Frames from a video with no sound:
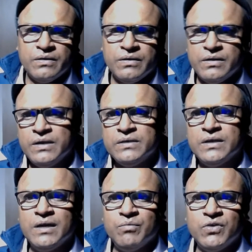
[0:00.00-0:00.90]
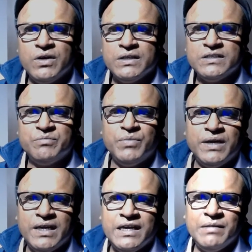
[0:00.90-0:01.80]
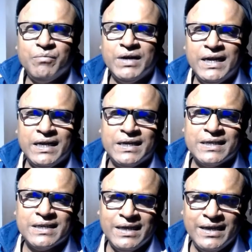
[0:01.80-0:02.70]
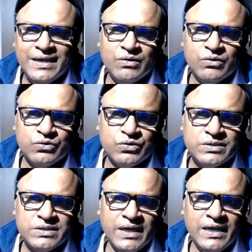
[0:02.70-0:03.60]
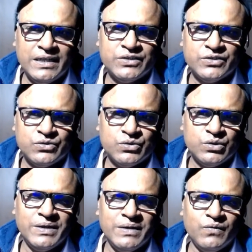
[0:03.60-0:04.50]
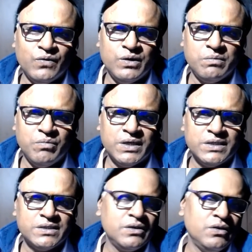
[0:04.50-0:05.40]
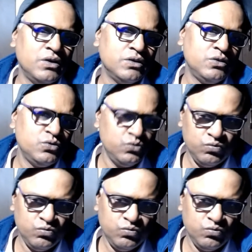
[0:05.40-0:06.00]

These are models: may, might, can, could, shall, should, will, would, must, ought to.